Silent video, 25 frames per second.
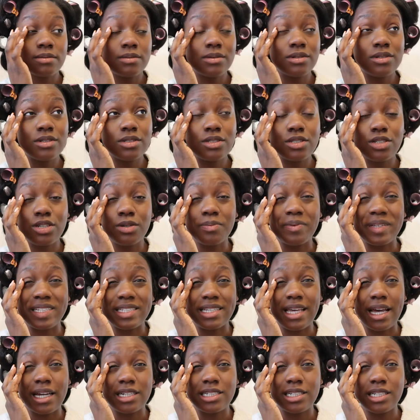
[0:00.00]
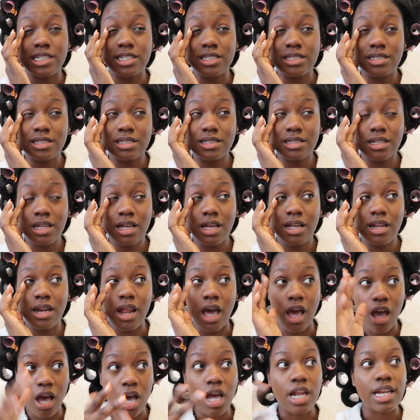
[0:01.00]
Not too busy, actually, just an
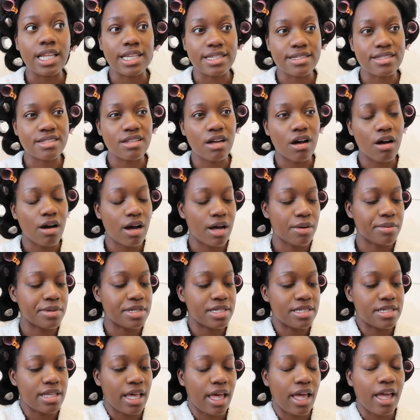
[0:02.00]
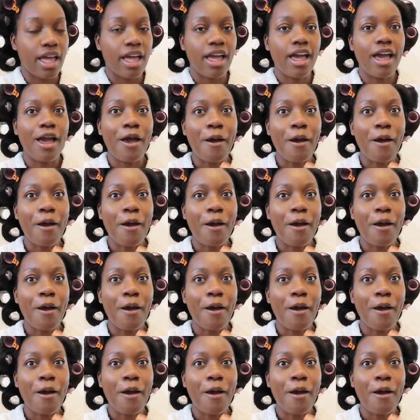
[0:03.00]
early start, I would say.